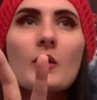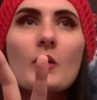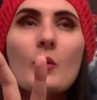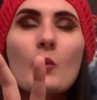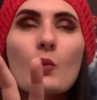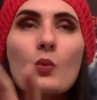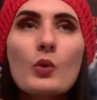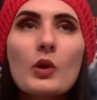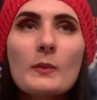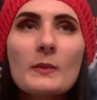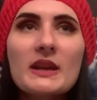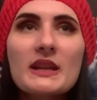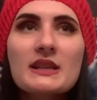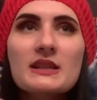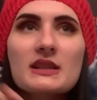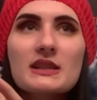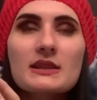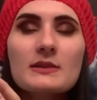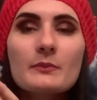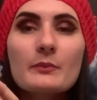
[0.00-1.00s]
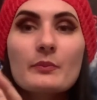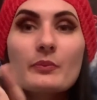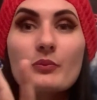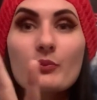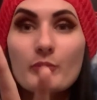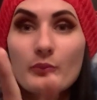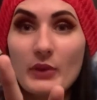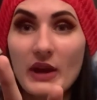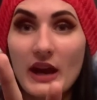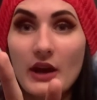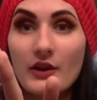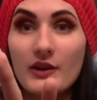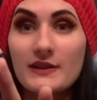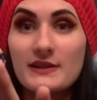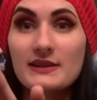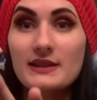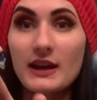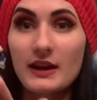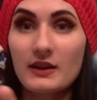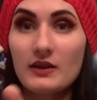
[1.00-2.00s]
woman's parents
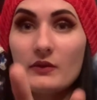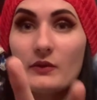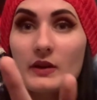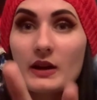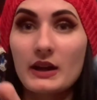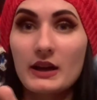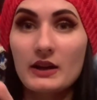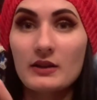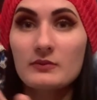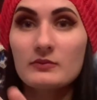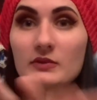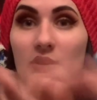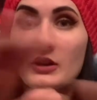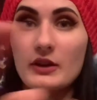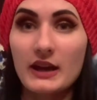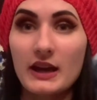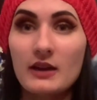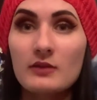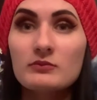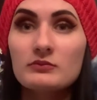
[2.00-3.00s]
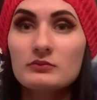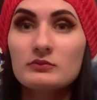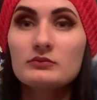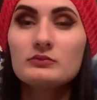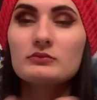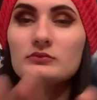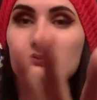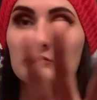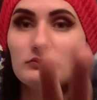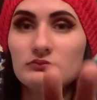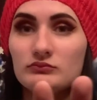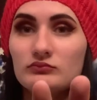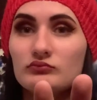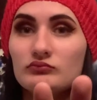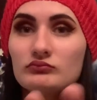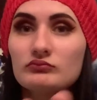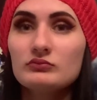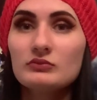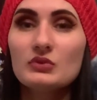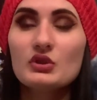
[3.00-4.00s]
die in a fire, okay?
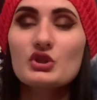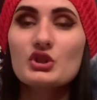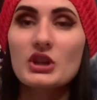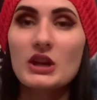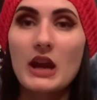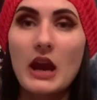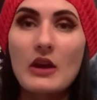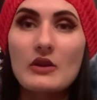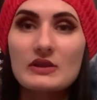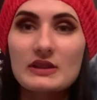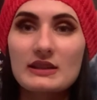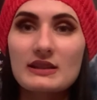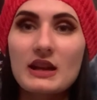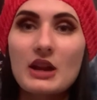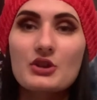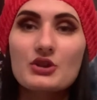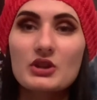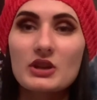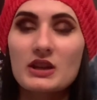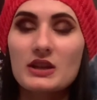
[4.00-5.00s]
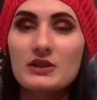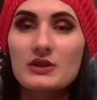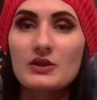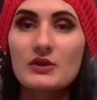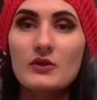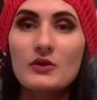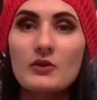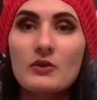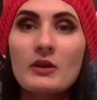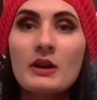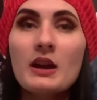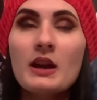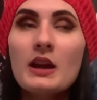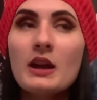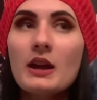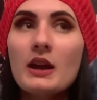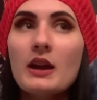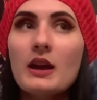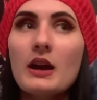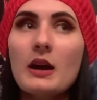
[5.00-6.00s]
She goes essentially to
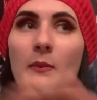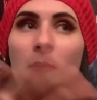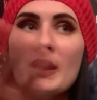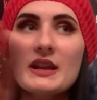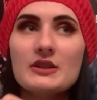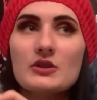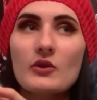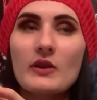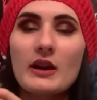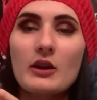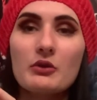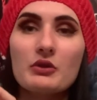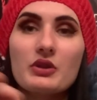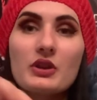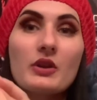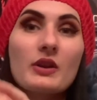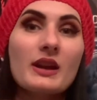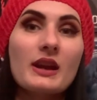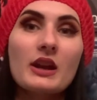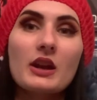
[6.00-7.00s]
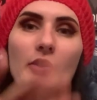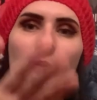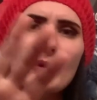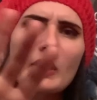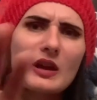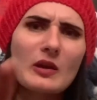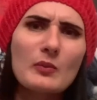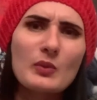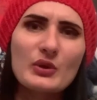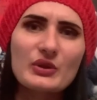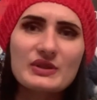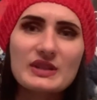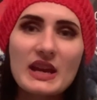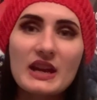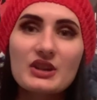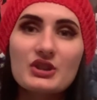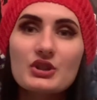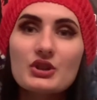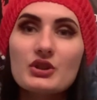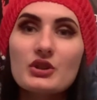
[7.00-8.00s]
a mental health unit, a
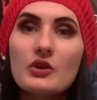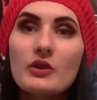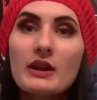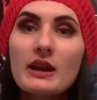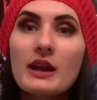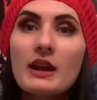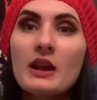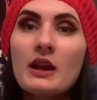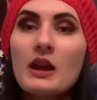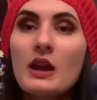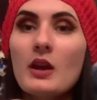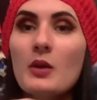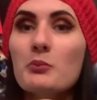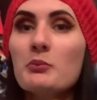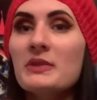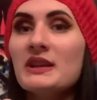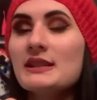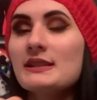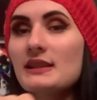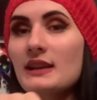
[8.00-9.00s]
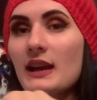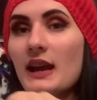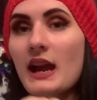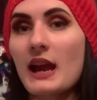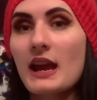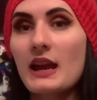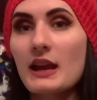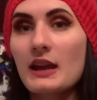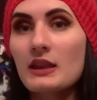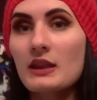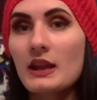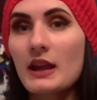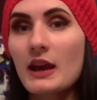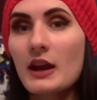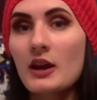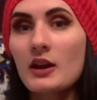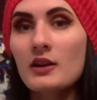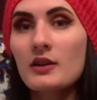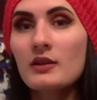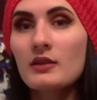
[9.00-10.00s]
rehabilitation unit, meets a guy in there